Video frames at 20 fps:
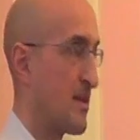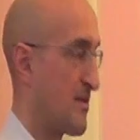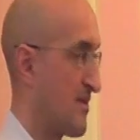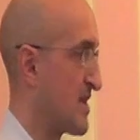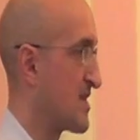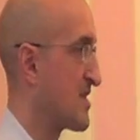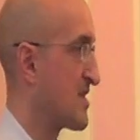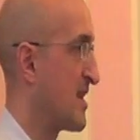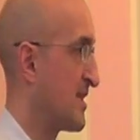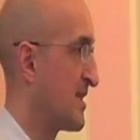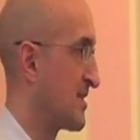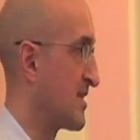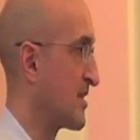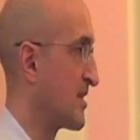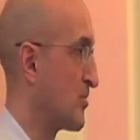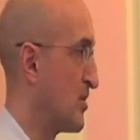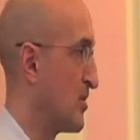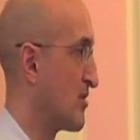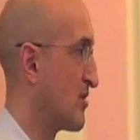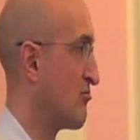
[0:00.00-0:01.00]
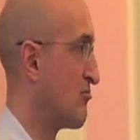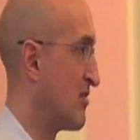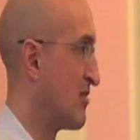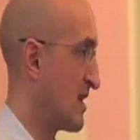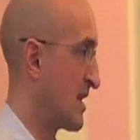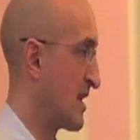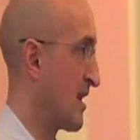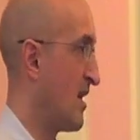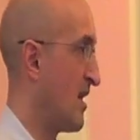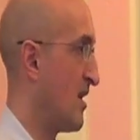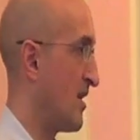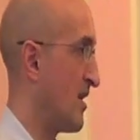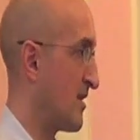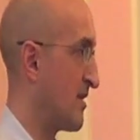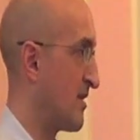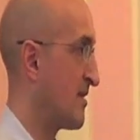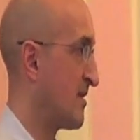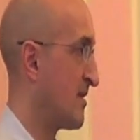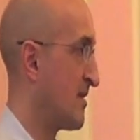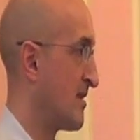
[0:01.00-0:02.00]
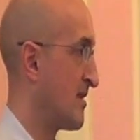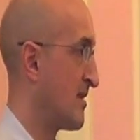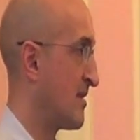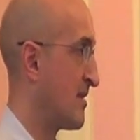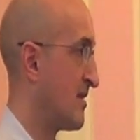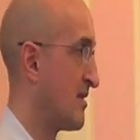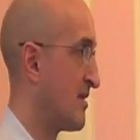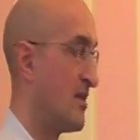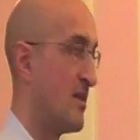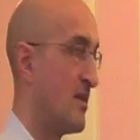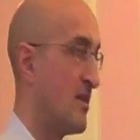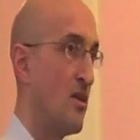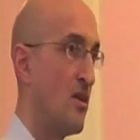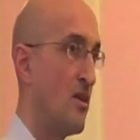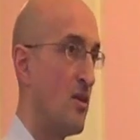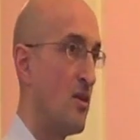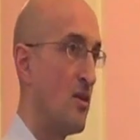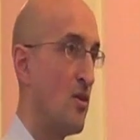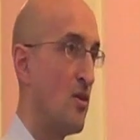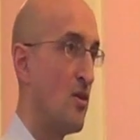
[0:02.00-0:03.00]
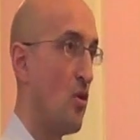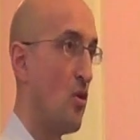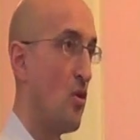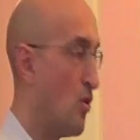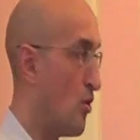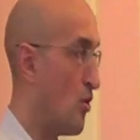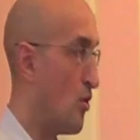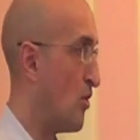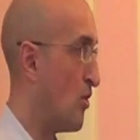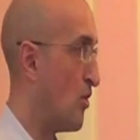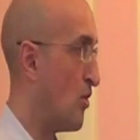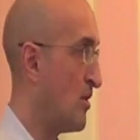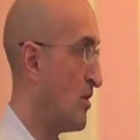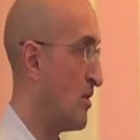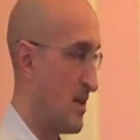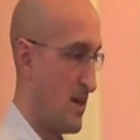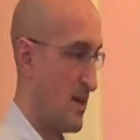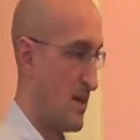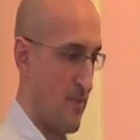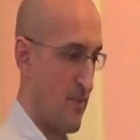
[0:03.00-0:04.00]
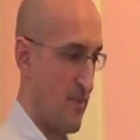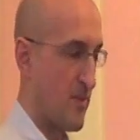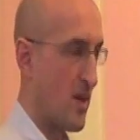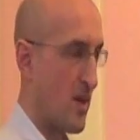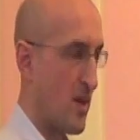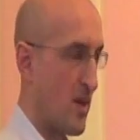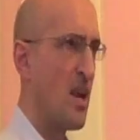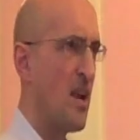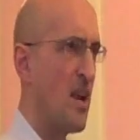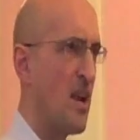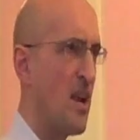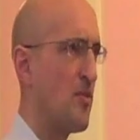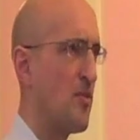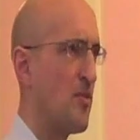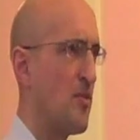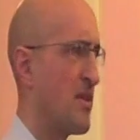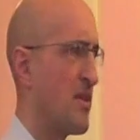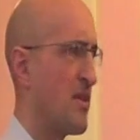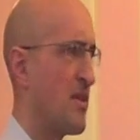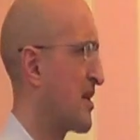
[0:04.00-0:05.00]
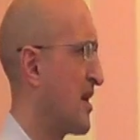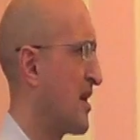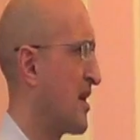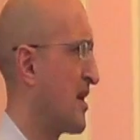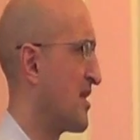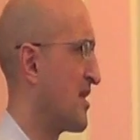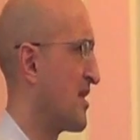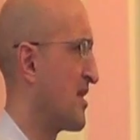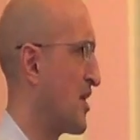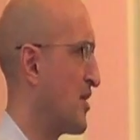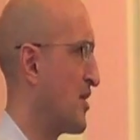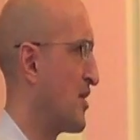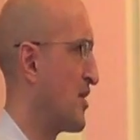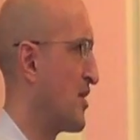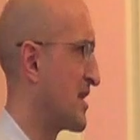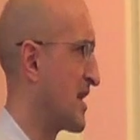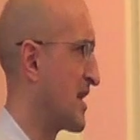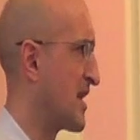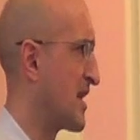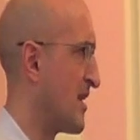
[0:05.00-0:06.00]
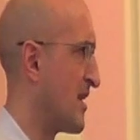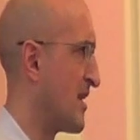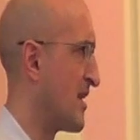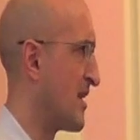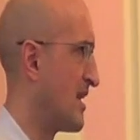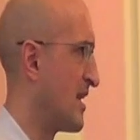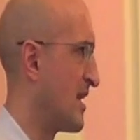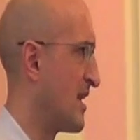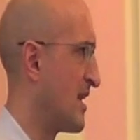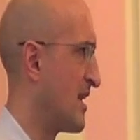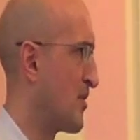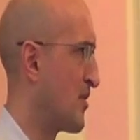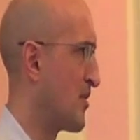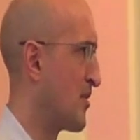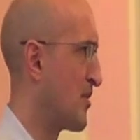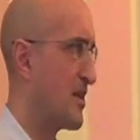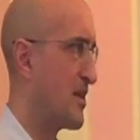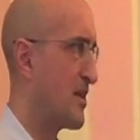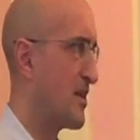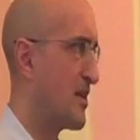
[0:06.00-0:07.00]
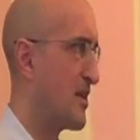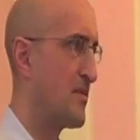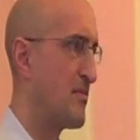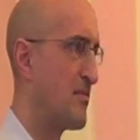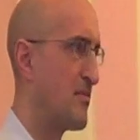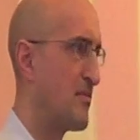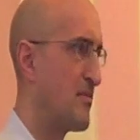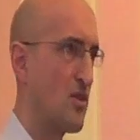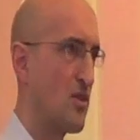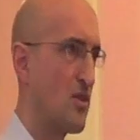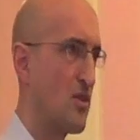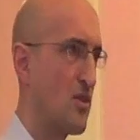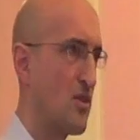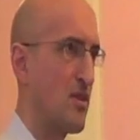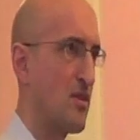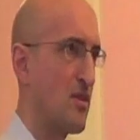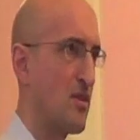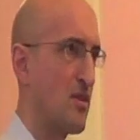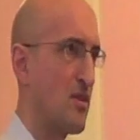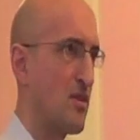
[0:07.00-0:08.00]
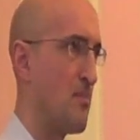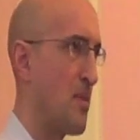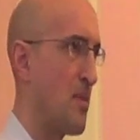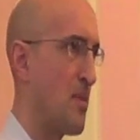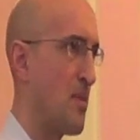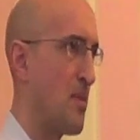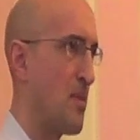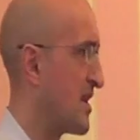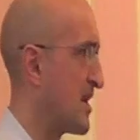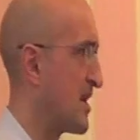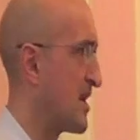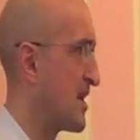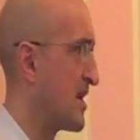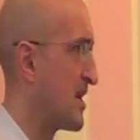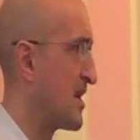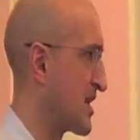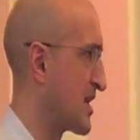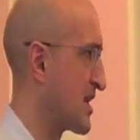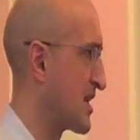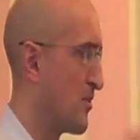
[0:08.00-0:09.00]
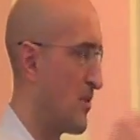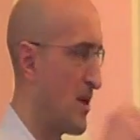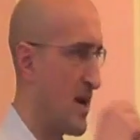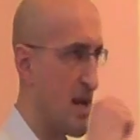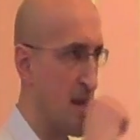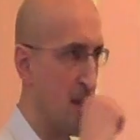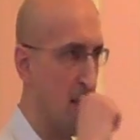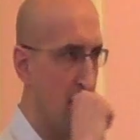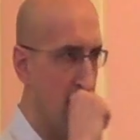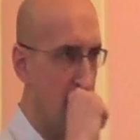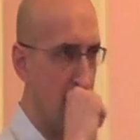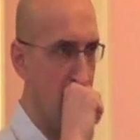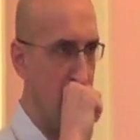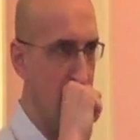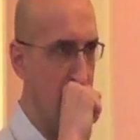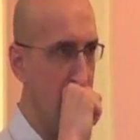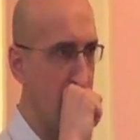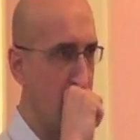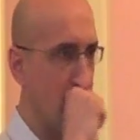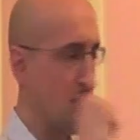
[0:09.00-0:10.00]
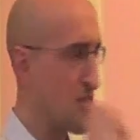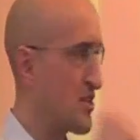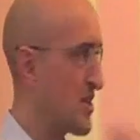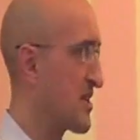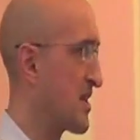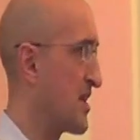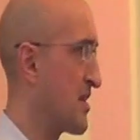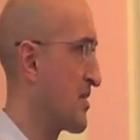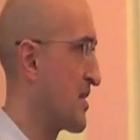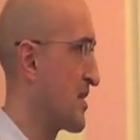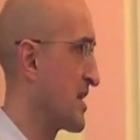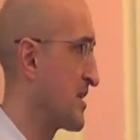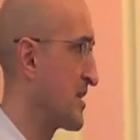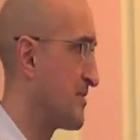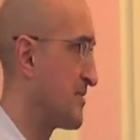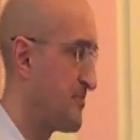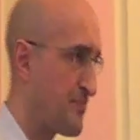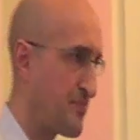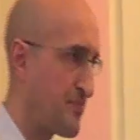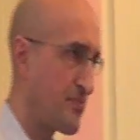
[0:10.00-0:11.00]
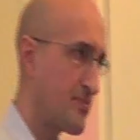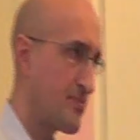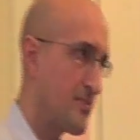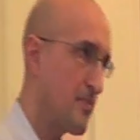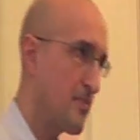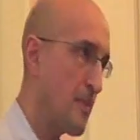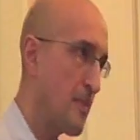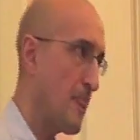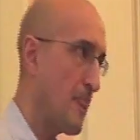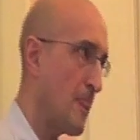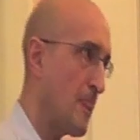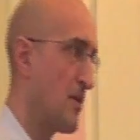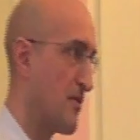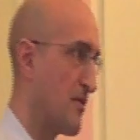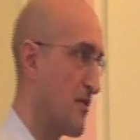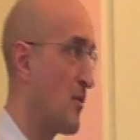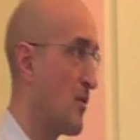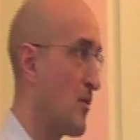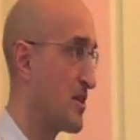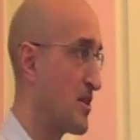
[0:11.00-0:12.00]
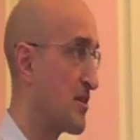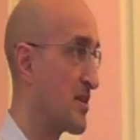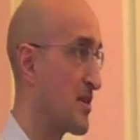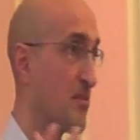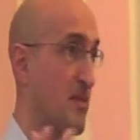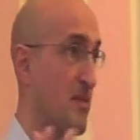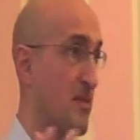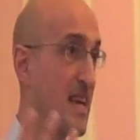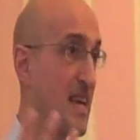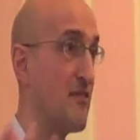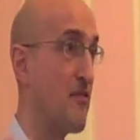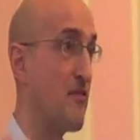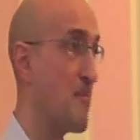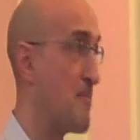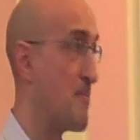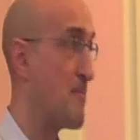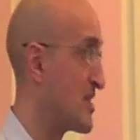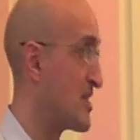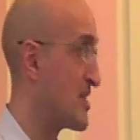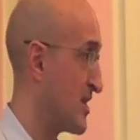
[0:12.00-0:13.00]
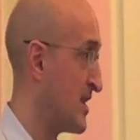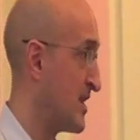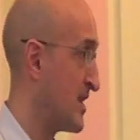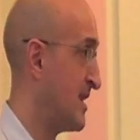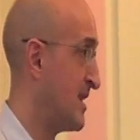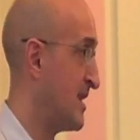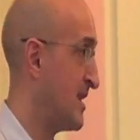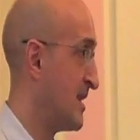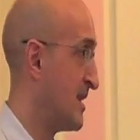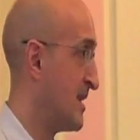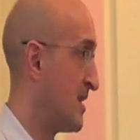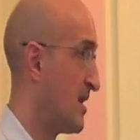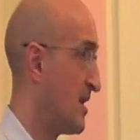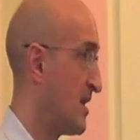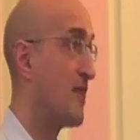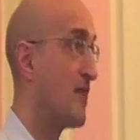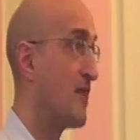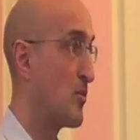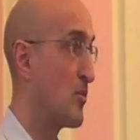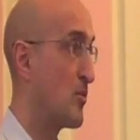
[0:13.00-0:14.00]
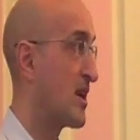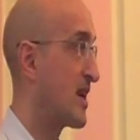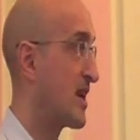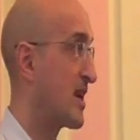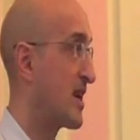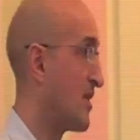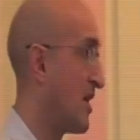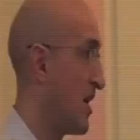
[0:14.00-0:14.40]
fantastic, you worked really hard," or, "I love the way those colours go together, I love the way you composed it in a particular way," she's going to think, "Well, if I want to do something even better, I have to work even